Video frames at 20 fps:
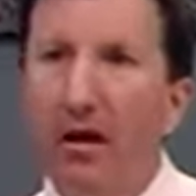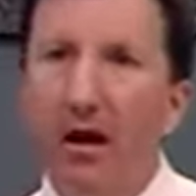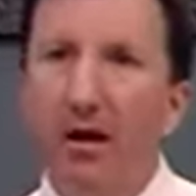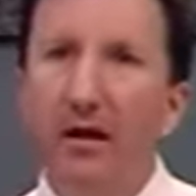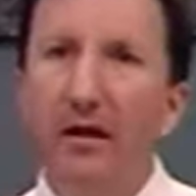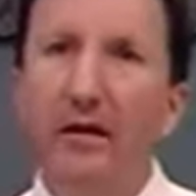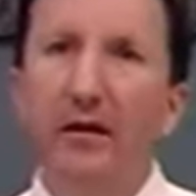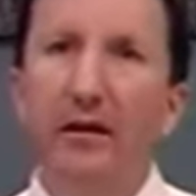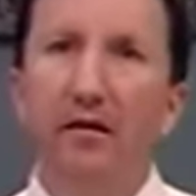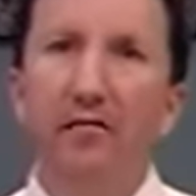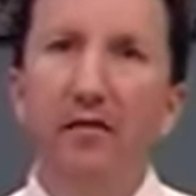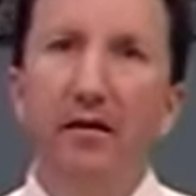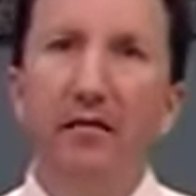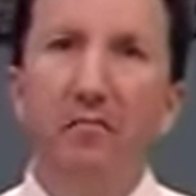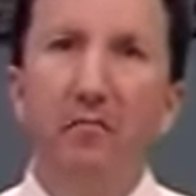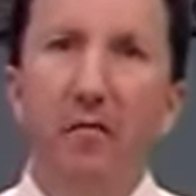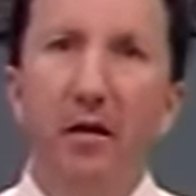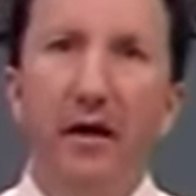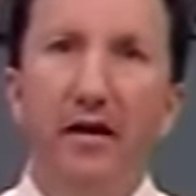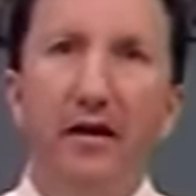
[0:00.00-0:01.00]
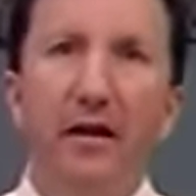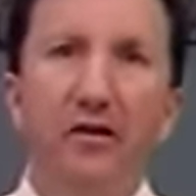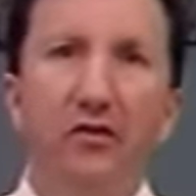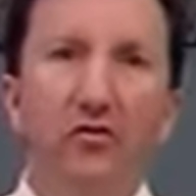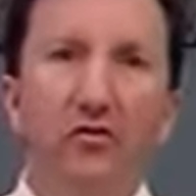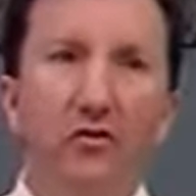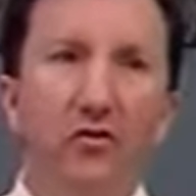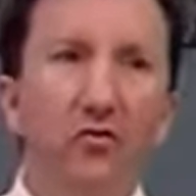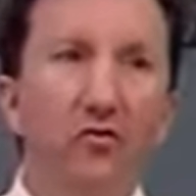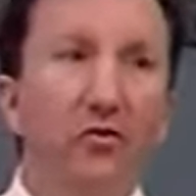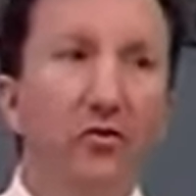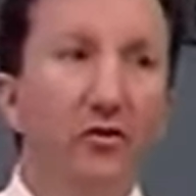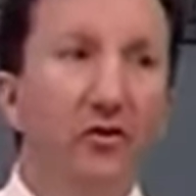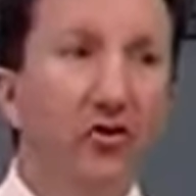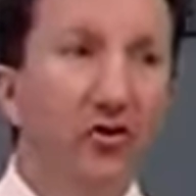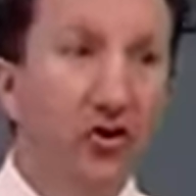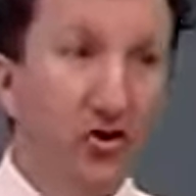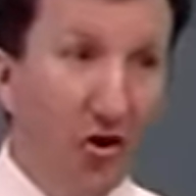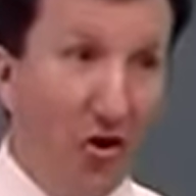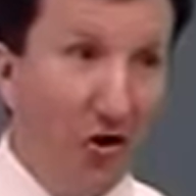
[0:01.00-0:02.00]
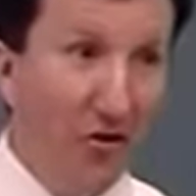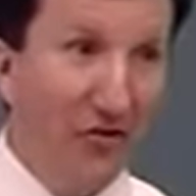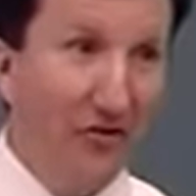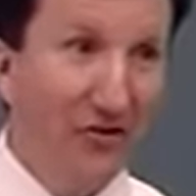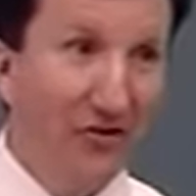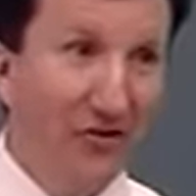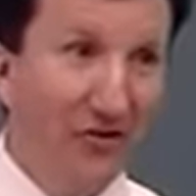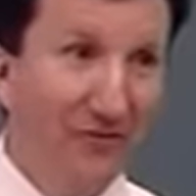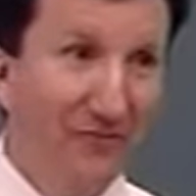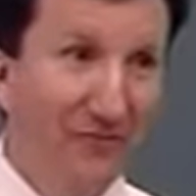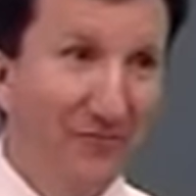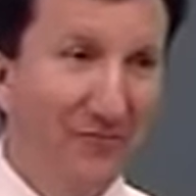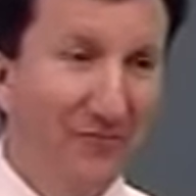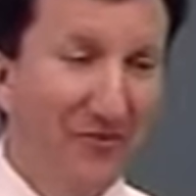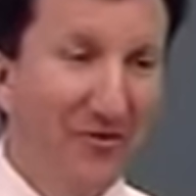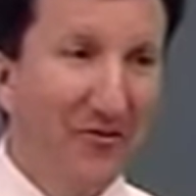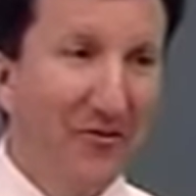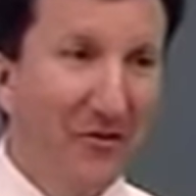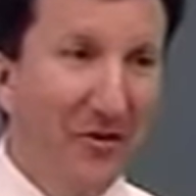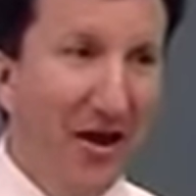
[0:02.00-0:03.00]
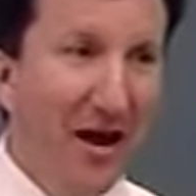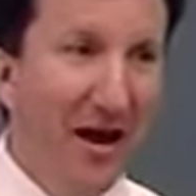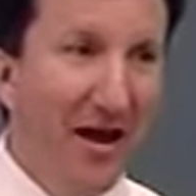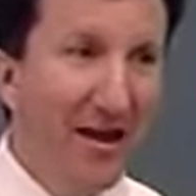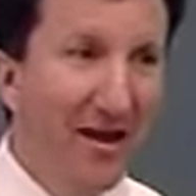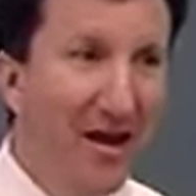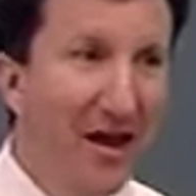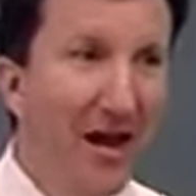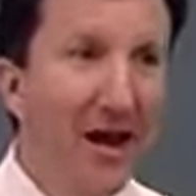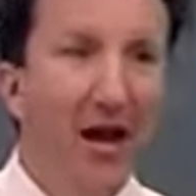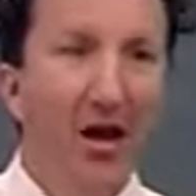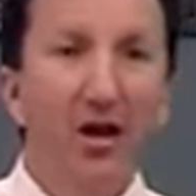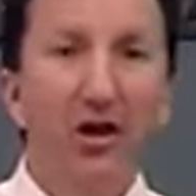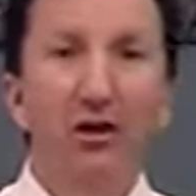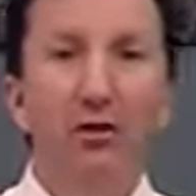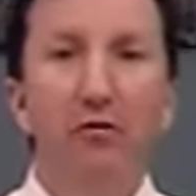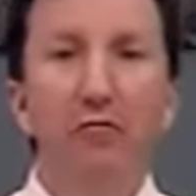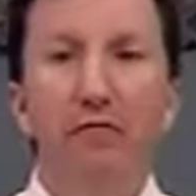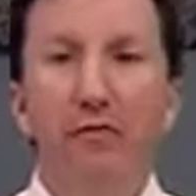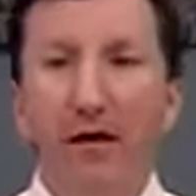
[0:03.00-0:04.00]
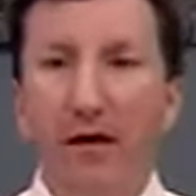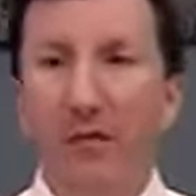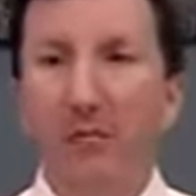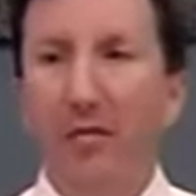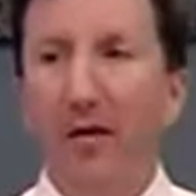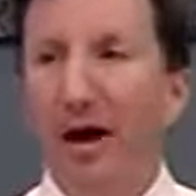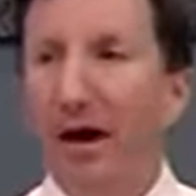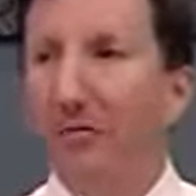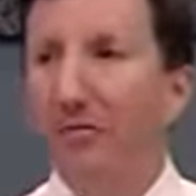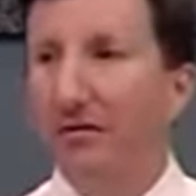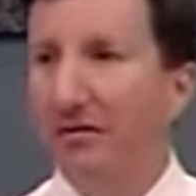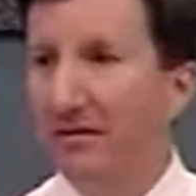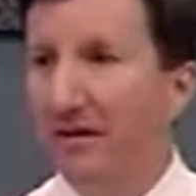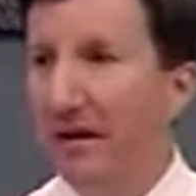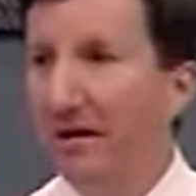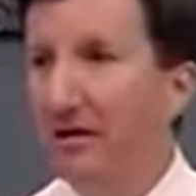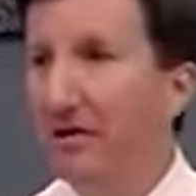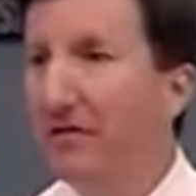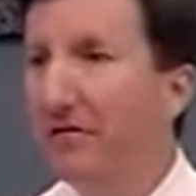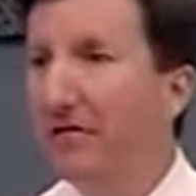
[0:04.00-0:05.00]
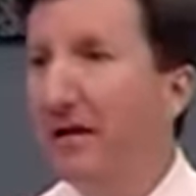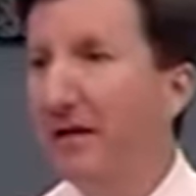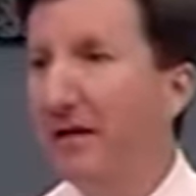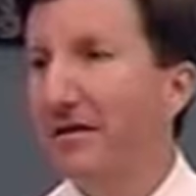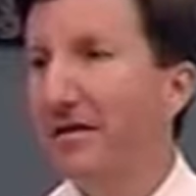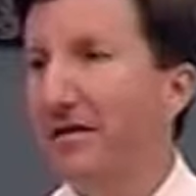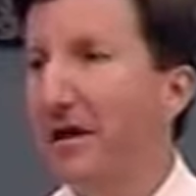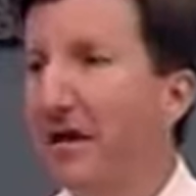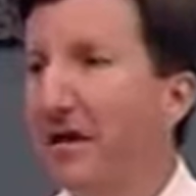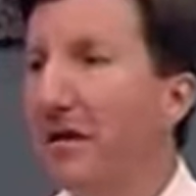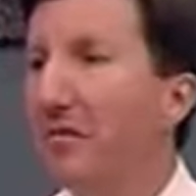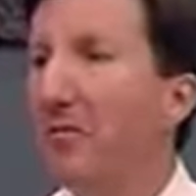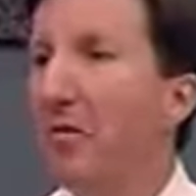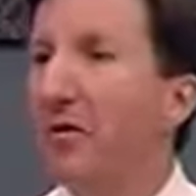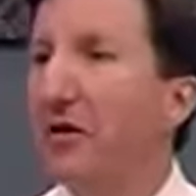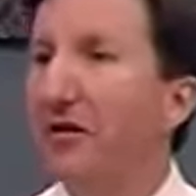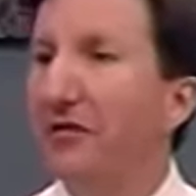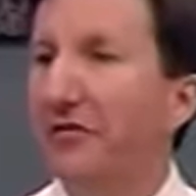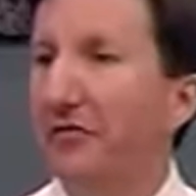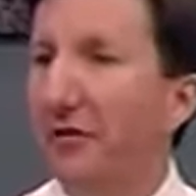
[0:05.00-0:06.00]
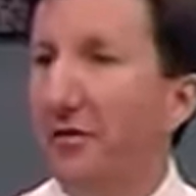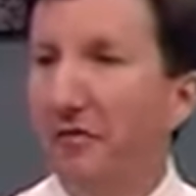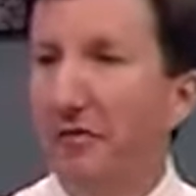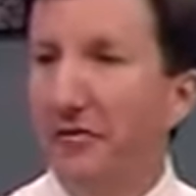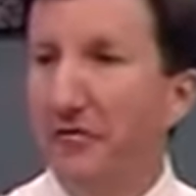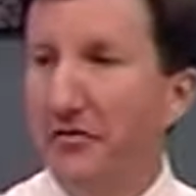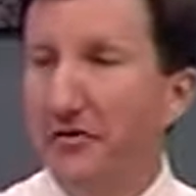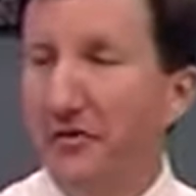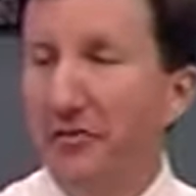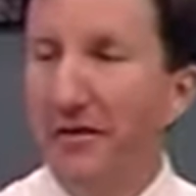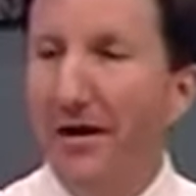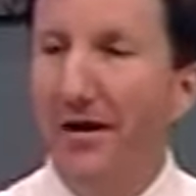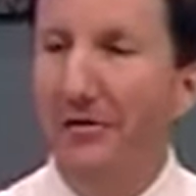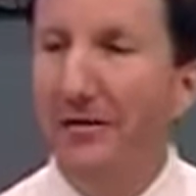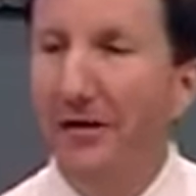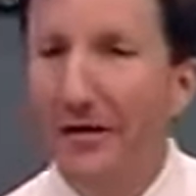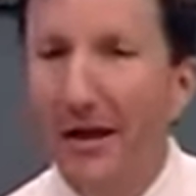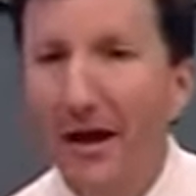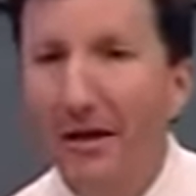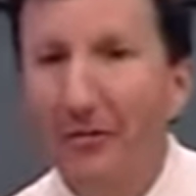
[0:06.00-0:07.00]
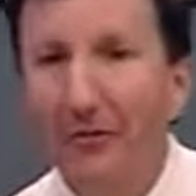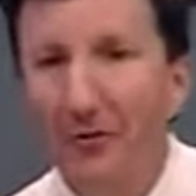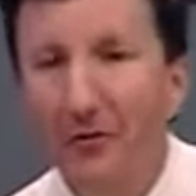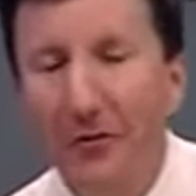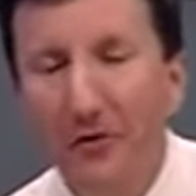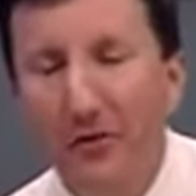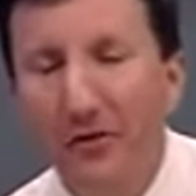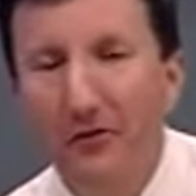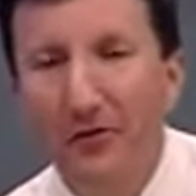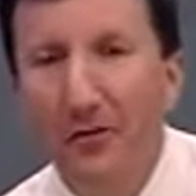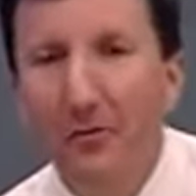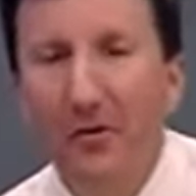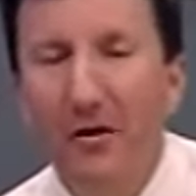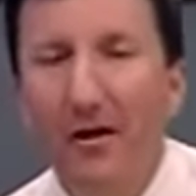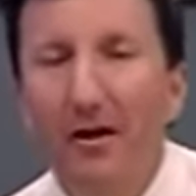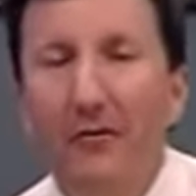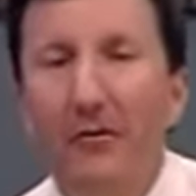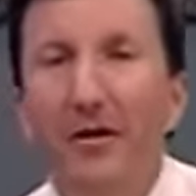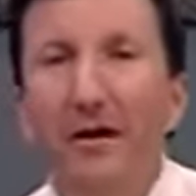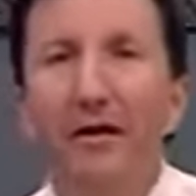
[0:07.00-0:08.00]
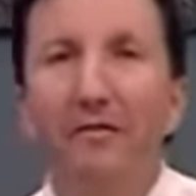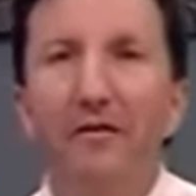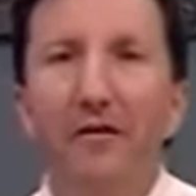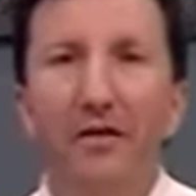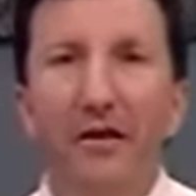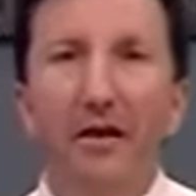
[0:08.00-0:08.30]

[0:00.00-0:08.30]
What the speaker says: are giving money to the church, okay? You've got a Bible study, you've got a Sunday morning service, you're out in Ecuador somewhere or whatever,